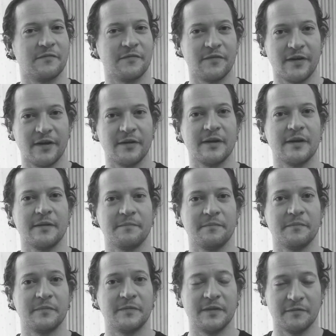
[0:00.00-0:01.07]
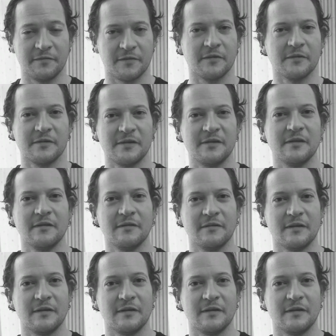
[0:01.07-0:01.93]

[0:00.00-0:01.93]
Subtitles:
very difficult to do,